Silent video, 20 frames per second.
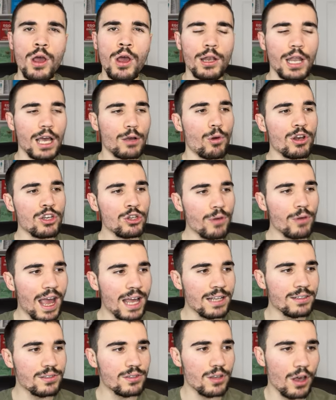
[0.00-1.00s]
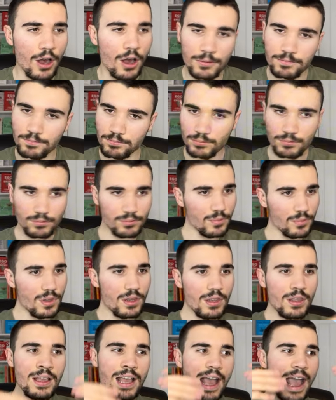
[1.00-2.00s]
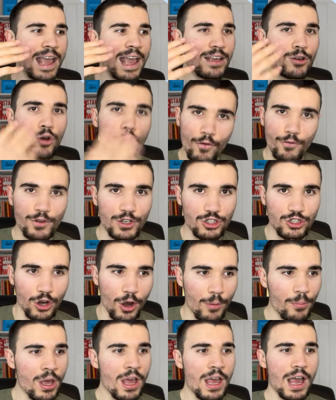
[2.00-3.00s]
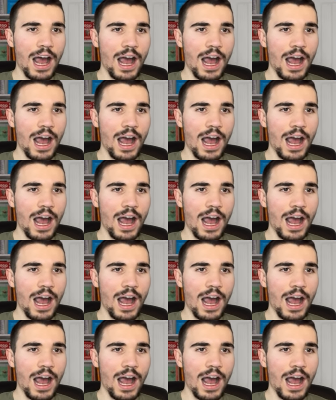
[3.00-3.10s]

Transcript: Like when you enter a coffee shop